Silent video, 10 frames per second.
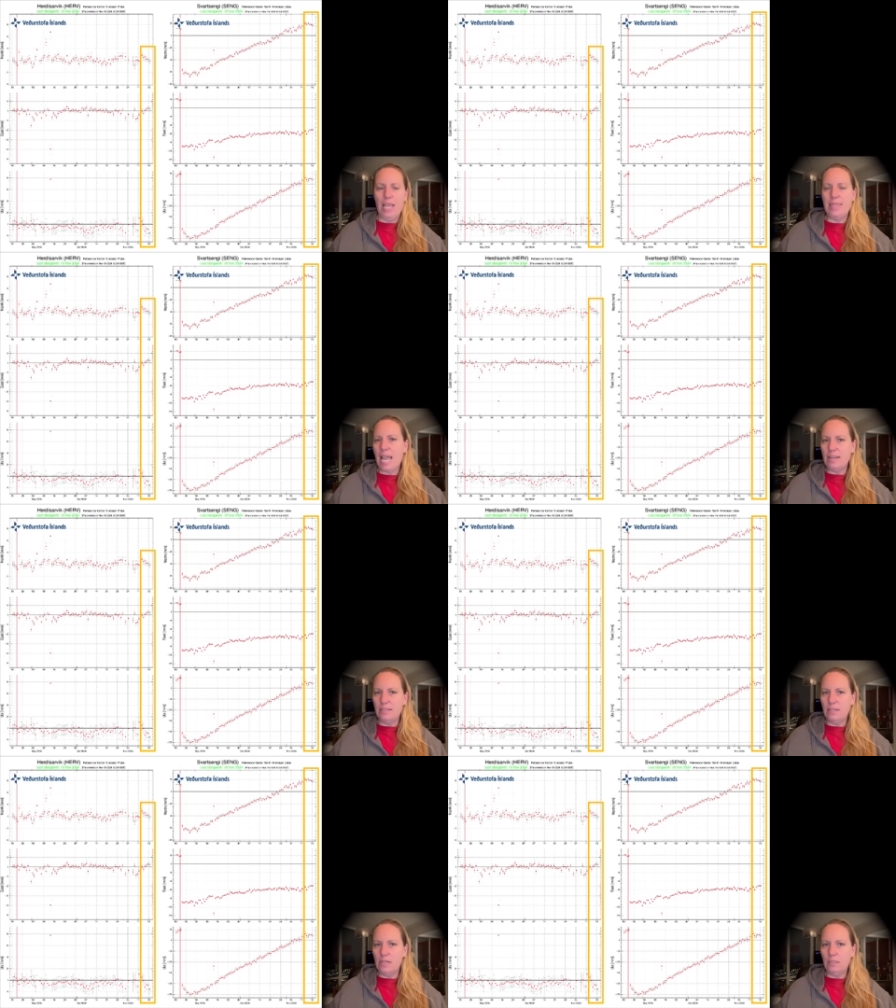And that
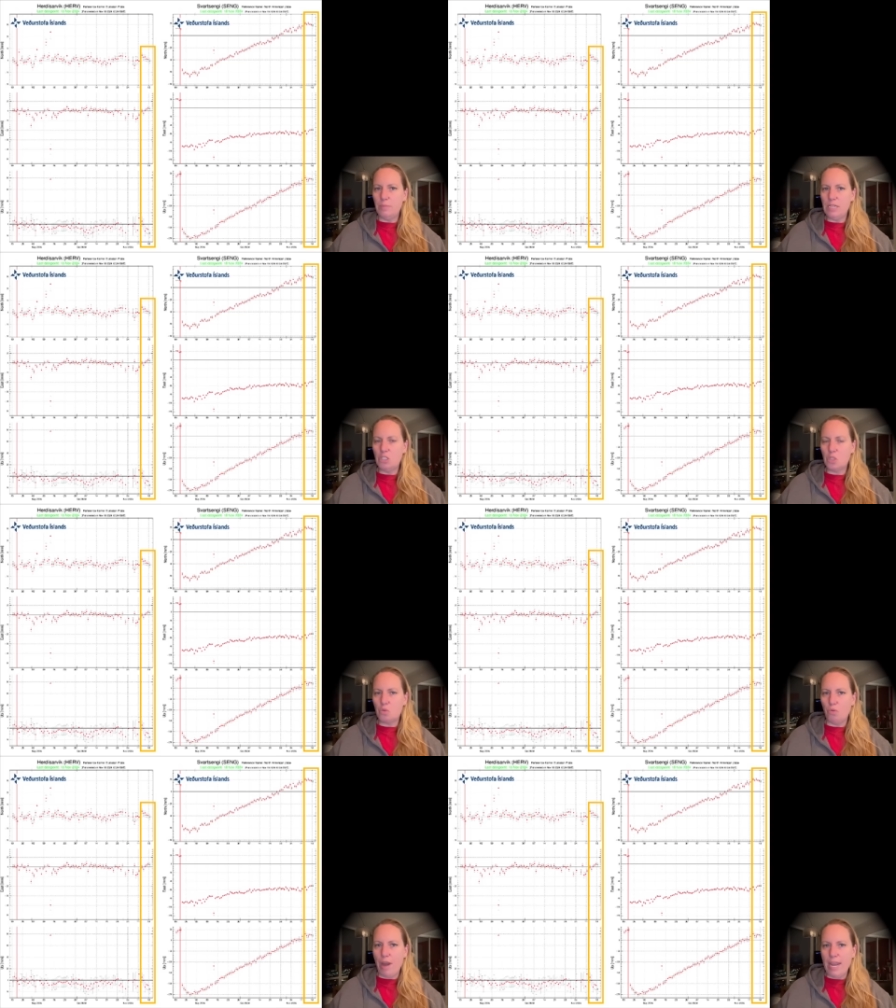is a little bit
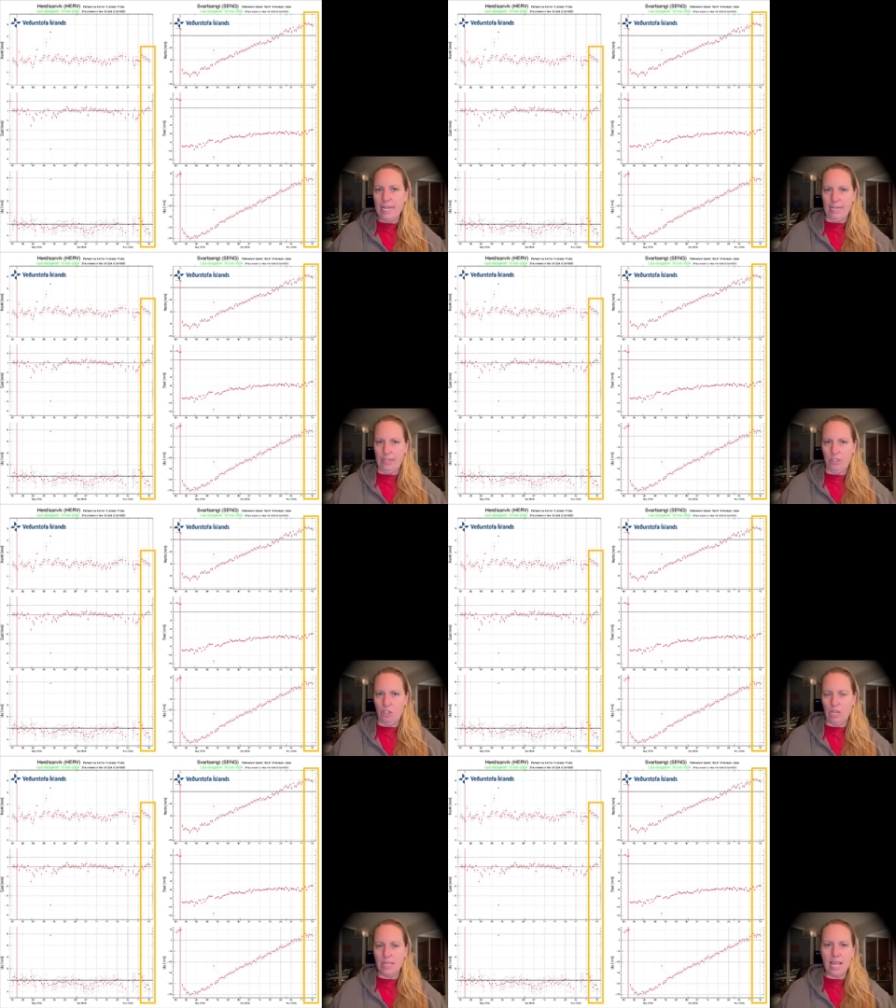
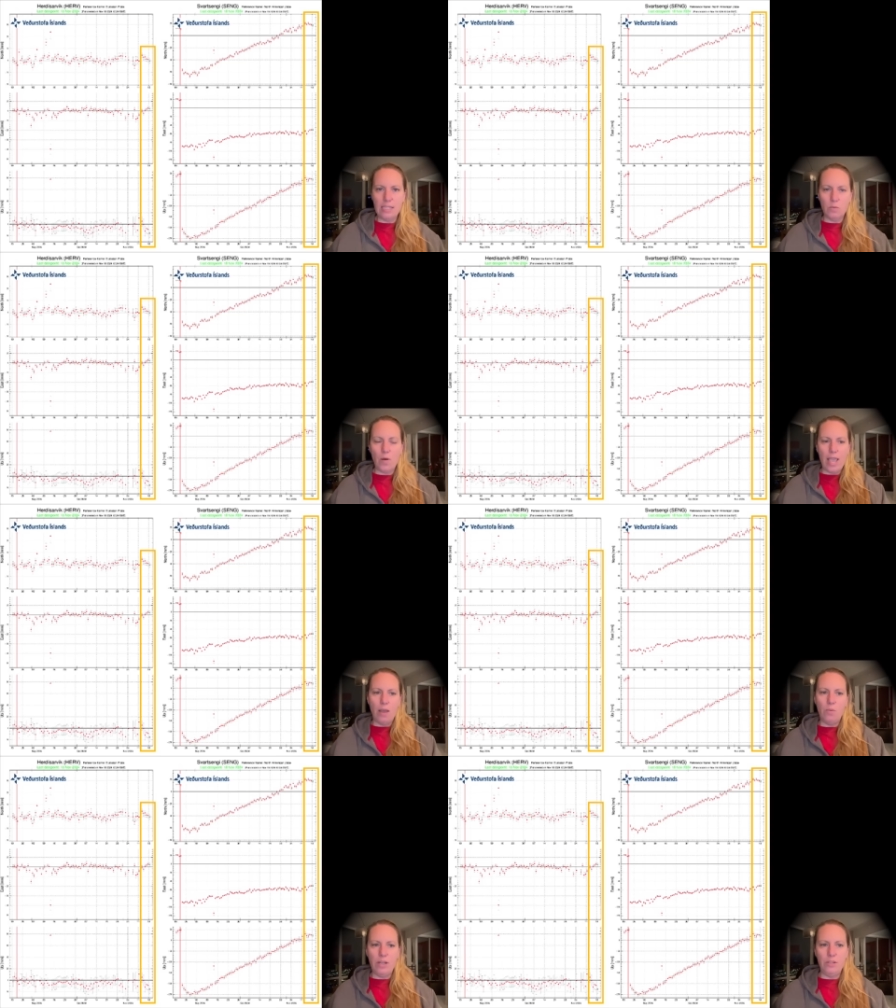strange. And that's why
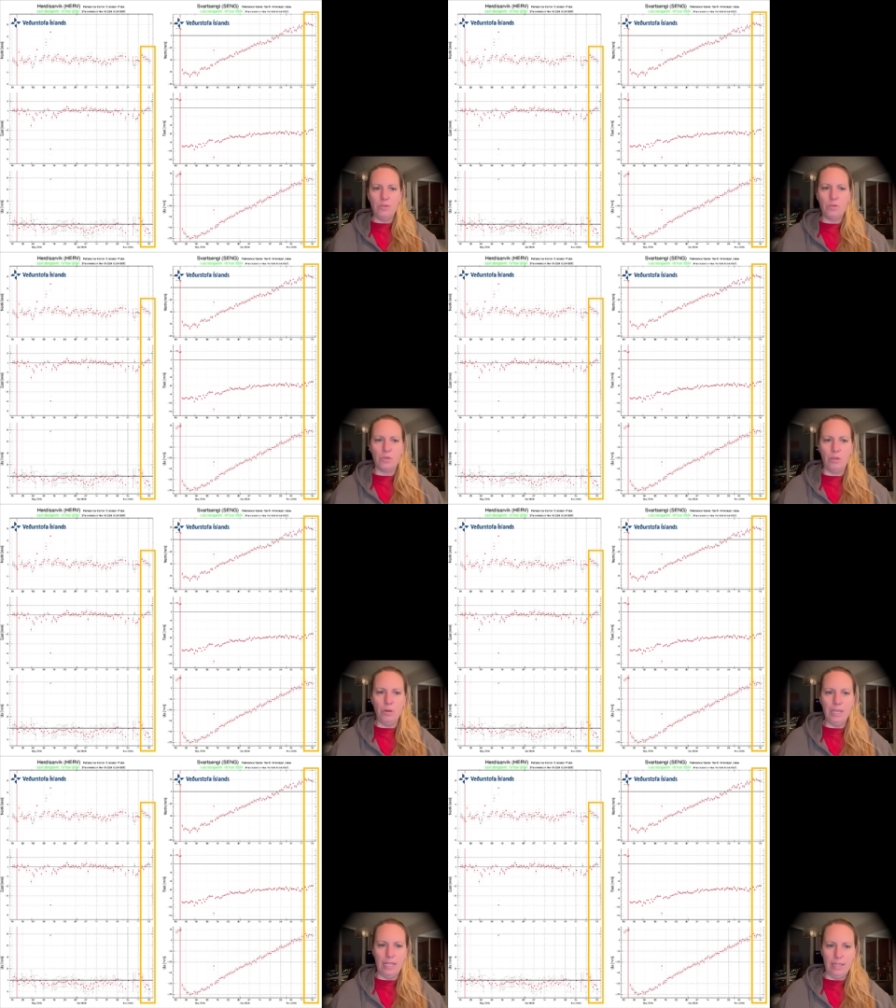I want you to
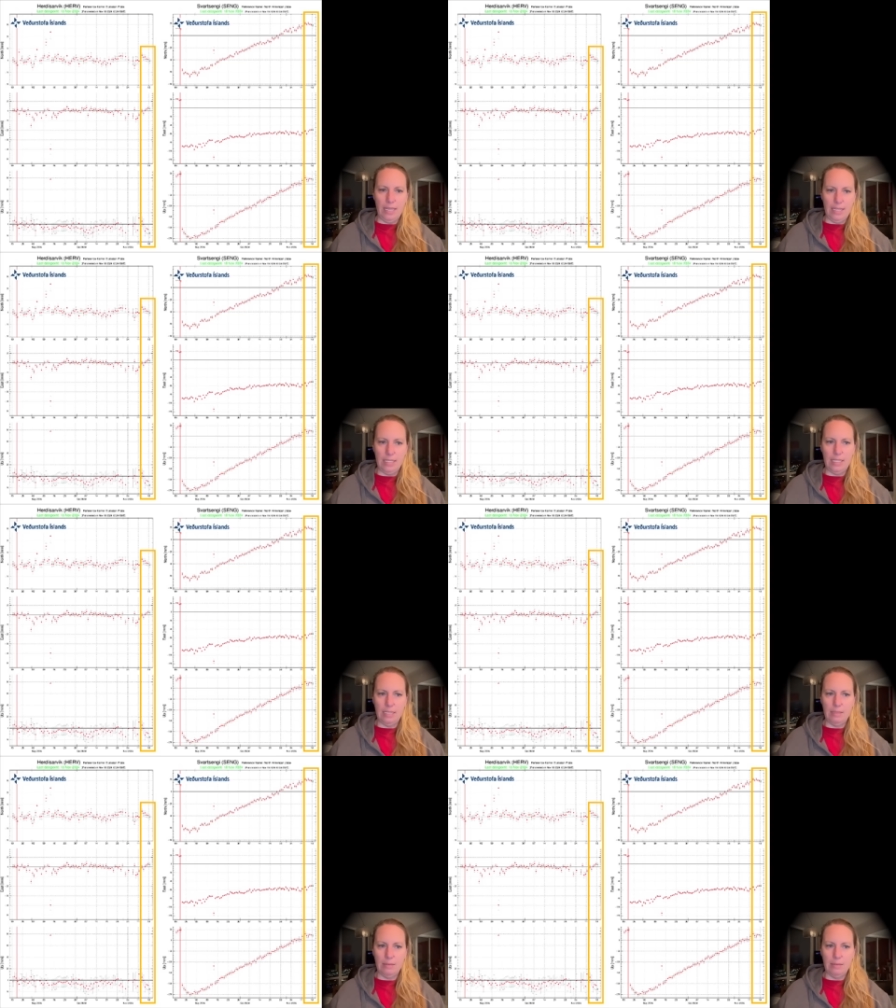look at this.